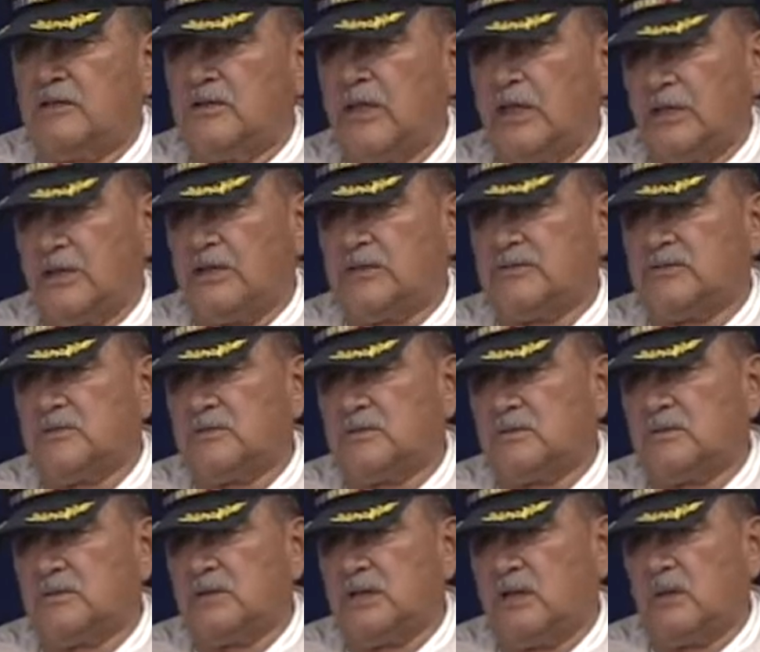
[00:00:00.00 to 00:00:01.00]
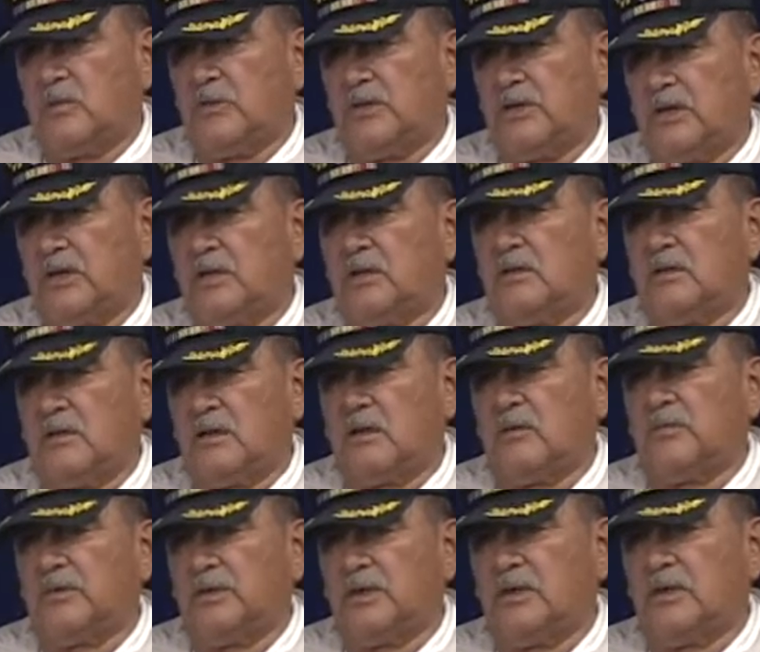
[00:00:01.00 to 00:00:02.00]
Yes. Yeah, we did. Yeah,
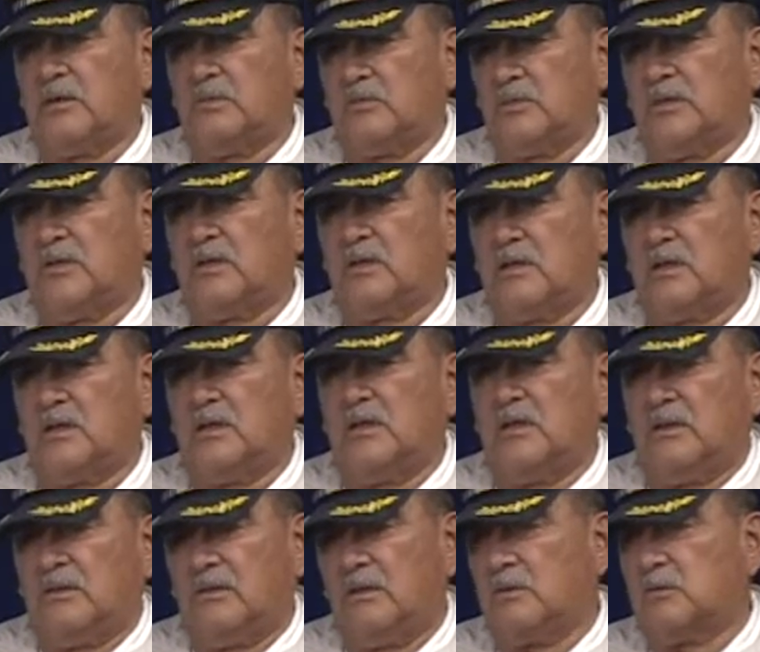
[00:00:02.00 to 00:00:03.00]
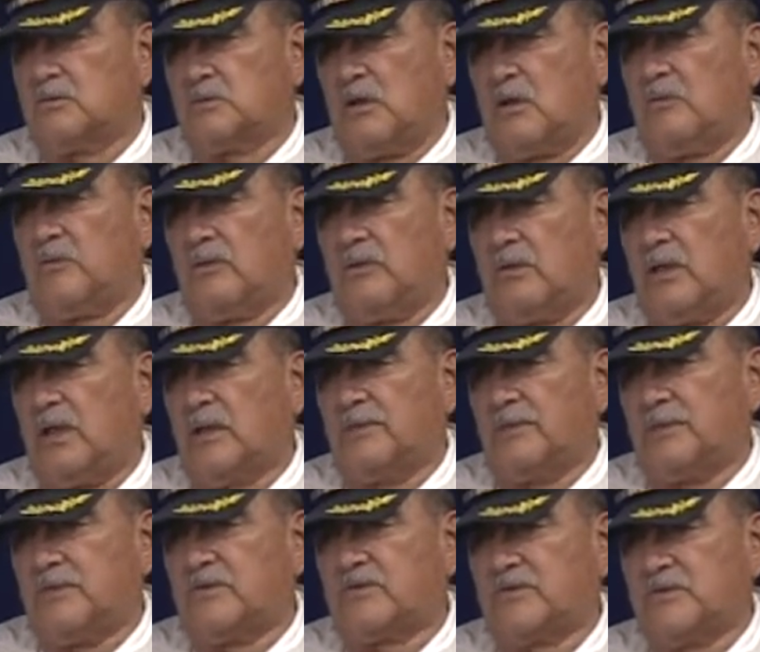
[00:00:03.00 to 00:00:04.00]
we did. We they was all real
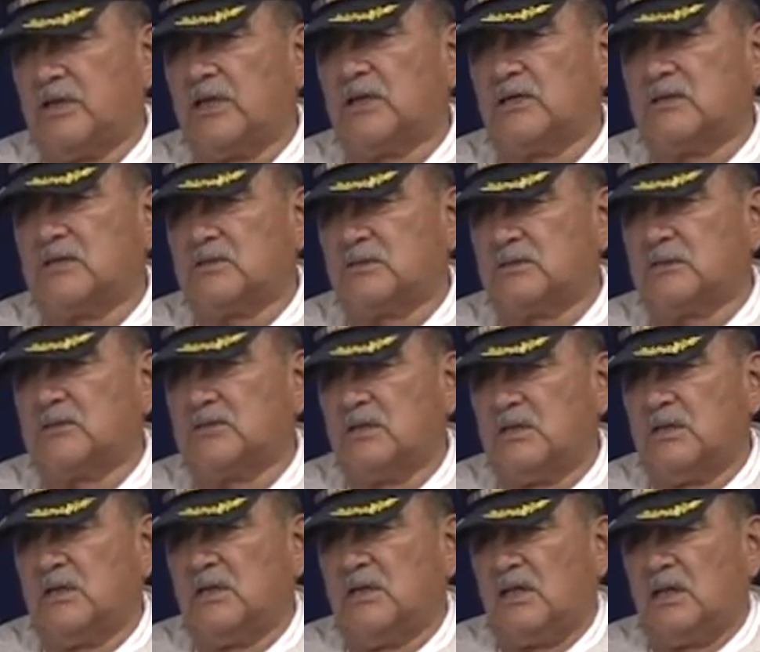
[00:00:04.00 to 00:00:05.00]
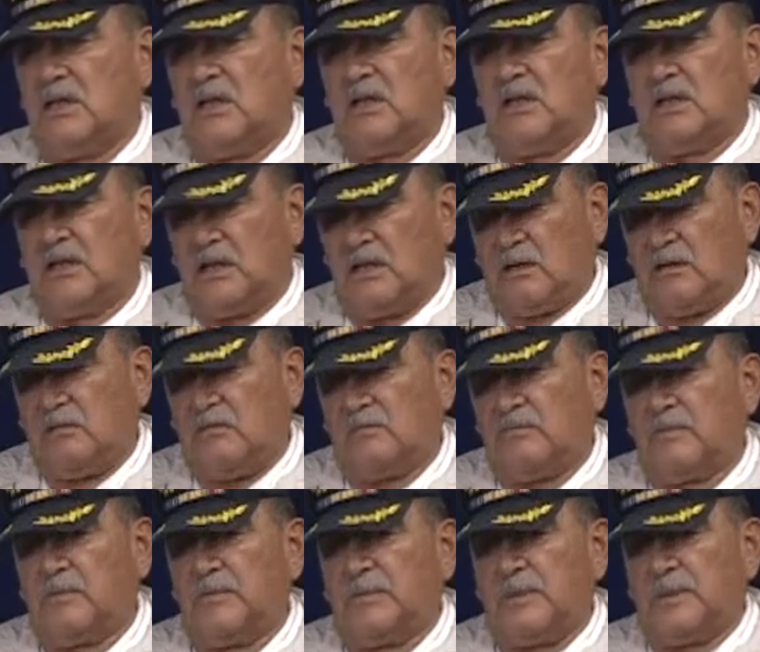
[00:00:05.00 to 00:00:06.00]
happy to see us. Were they? Yeah,
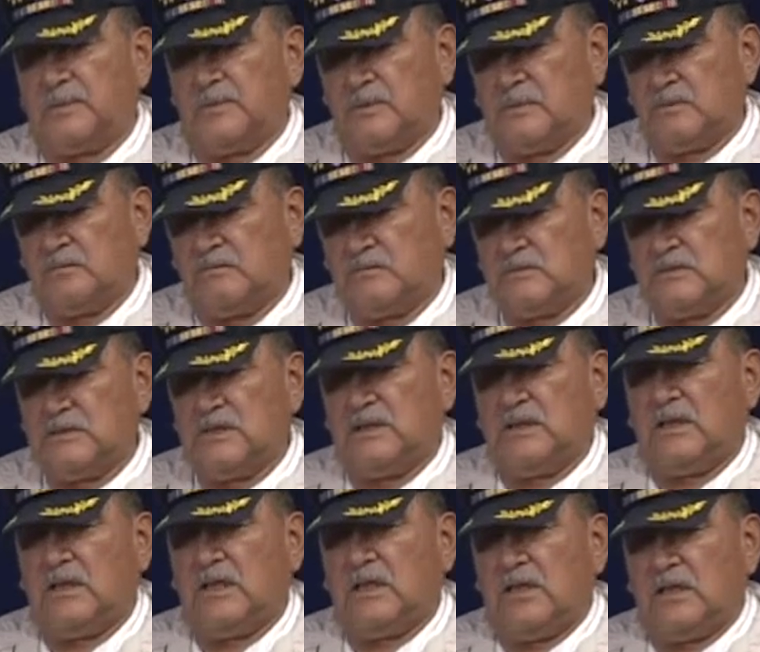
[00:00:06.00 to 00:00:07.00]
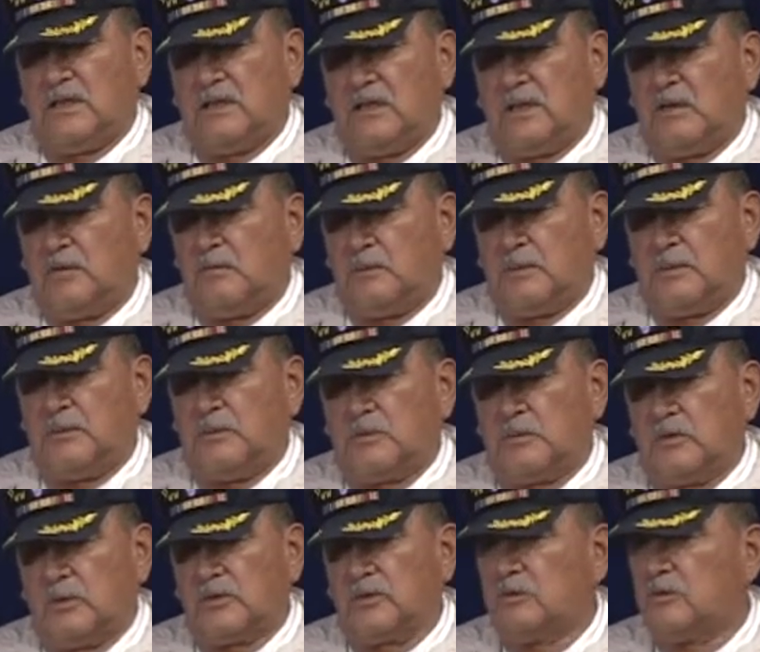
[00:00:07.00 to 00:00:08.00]
the people. And I
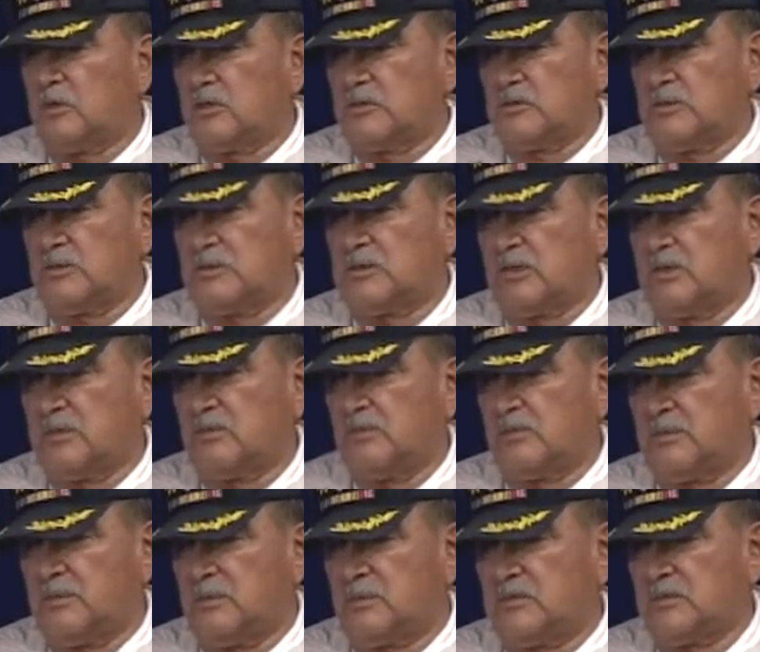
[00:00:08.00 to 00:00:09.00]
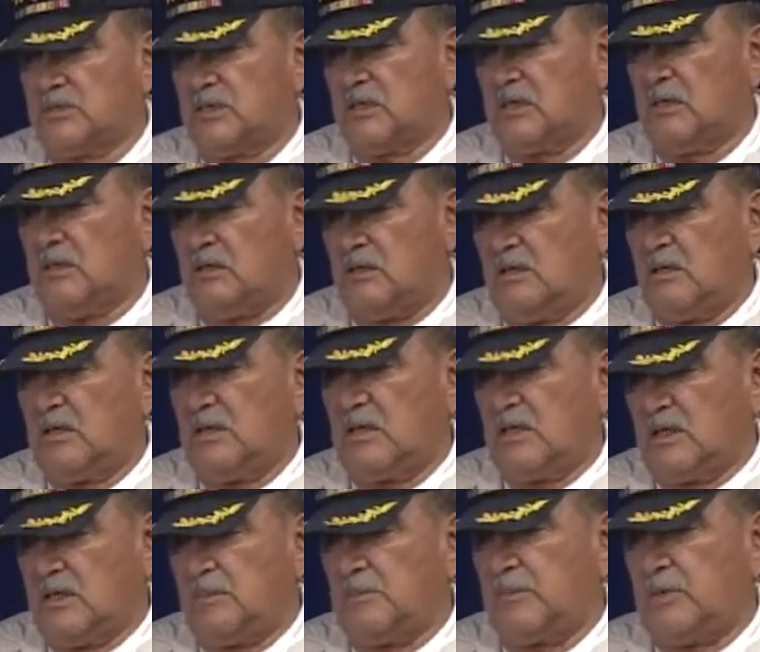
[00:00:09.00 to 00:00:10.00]
remember one Christmas uh, we was uh,
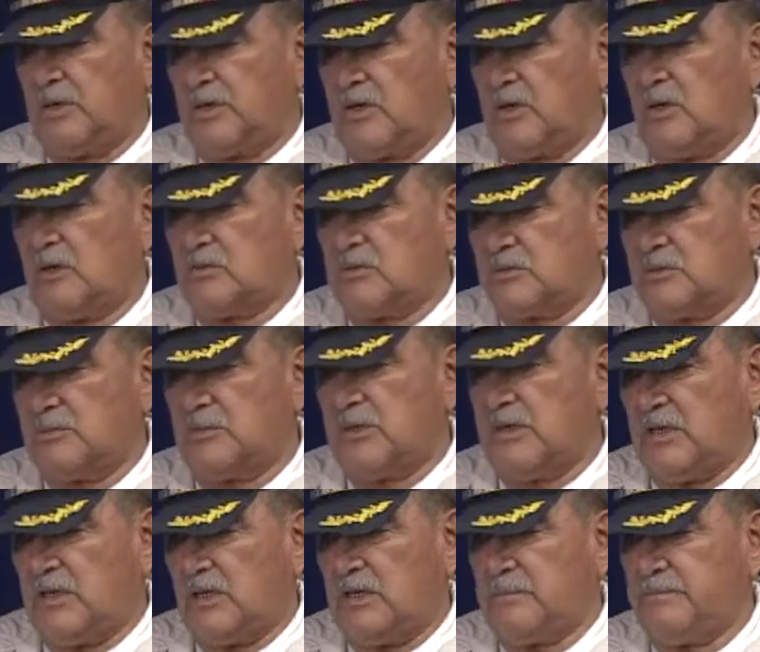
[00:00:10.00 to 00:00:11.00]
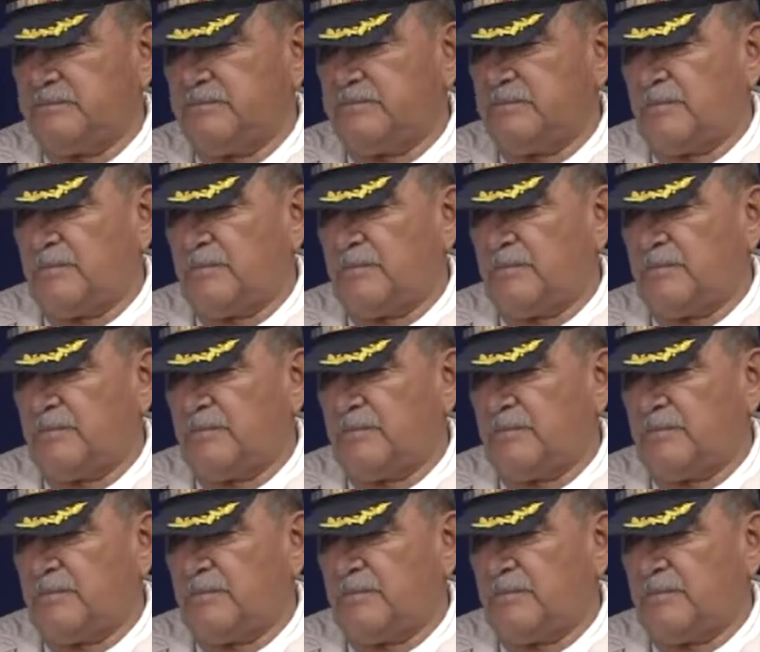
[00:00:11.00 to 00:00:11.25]
getting pretty close to Manila,